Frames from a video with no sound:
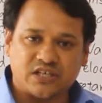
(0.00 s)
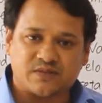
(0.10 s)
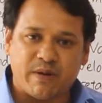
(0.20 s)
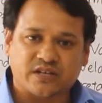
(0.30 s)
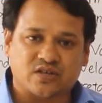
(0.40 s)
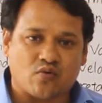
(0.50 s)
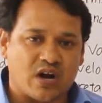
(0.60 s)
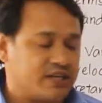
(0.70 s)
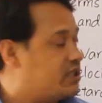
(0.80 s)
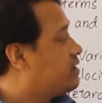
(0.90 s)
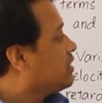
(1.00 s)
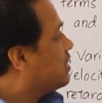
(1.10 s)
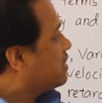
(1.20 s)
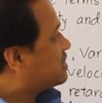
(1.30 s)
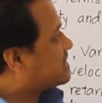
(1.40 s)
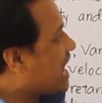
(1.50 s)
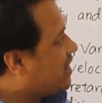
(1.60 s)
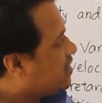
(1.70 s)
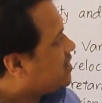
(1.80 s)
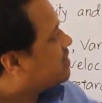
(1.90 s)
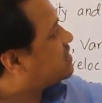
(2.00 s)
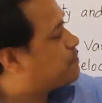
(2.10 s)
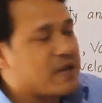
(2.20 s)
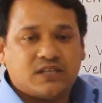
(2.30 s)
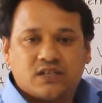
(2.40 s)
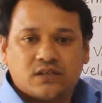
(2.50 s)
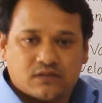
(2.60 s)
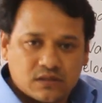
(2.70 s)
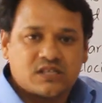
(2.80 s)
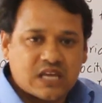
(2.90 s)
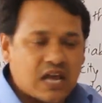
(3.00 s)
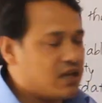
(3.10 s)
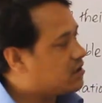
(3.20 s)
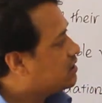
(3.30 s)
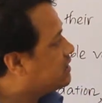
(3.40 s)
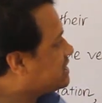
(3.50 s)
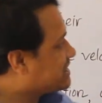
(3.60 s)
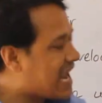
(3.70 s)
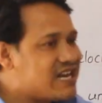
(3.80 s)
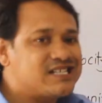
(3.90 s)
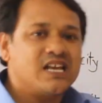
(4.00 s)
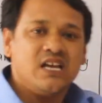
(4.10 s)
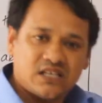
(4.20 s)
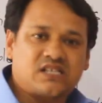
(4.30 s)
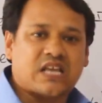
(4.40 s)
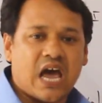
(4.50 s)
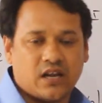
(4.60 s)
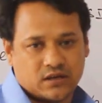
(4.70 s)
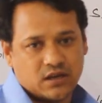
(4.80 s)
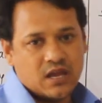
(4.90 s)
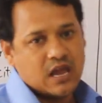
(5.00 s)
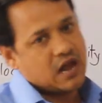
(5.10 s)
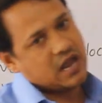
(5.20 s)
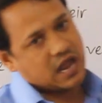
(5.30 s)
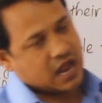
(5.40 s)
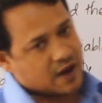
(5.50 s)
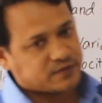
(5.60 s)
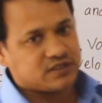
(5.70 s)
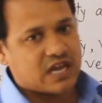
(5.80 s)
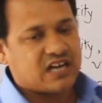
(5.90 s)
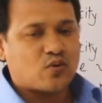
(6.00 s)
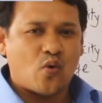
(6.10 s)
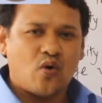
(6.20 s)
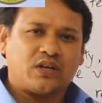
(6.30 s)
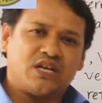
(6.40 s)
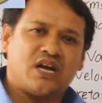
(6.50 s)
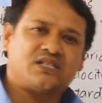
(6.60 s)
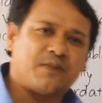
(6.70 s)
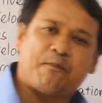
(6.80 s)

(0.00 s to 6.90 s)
is vector quantity. Scalar, speed, scalar. Distance, scalar. After that, work, energy,